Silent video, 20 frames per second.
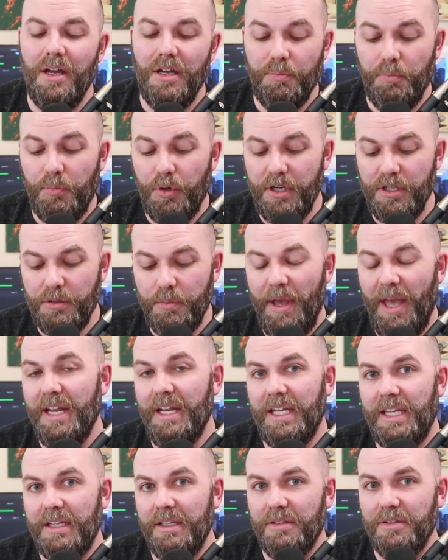
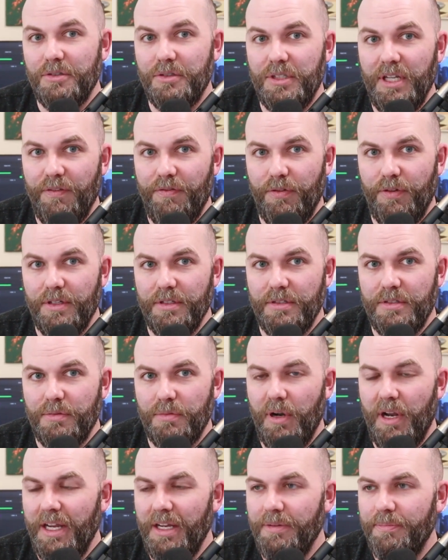dramatic difference,
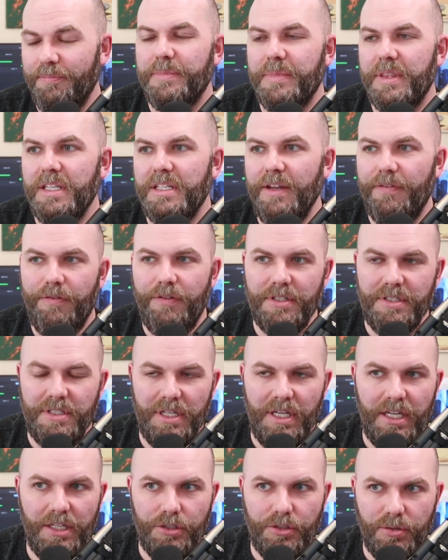right? The difference
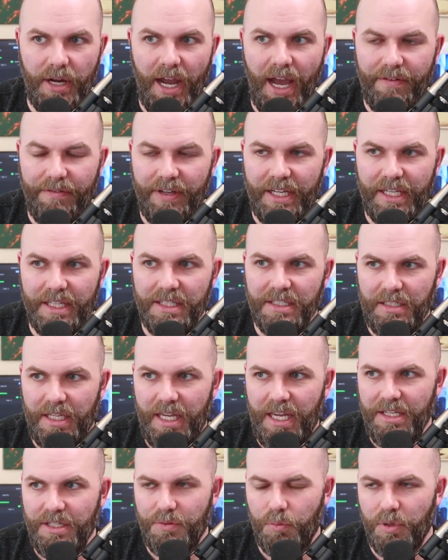in traffic in this
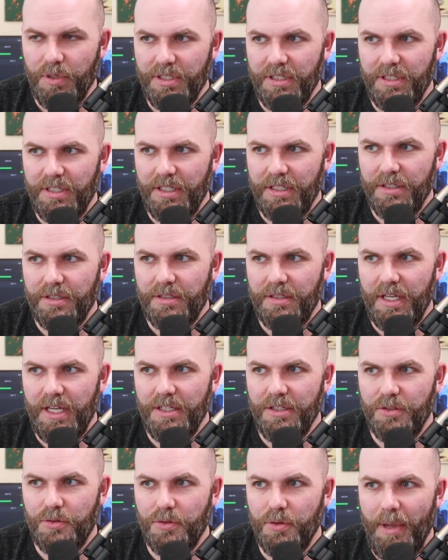case wasn't
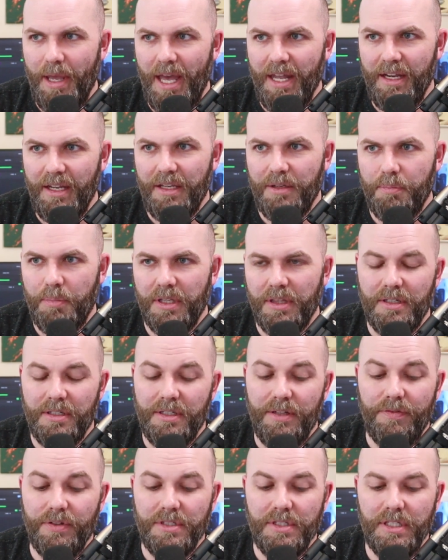as dramatic, but the
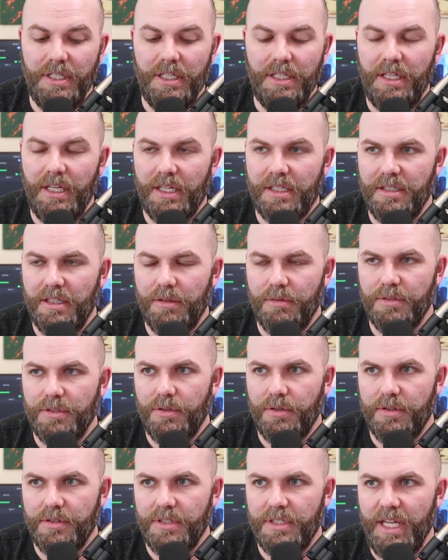difference in indexing was
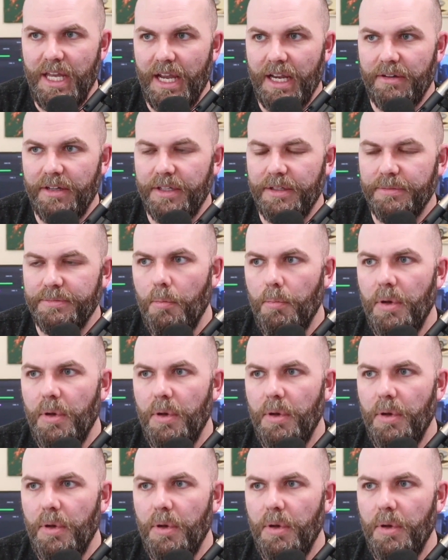sort of staggering.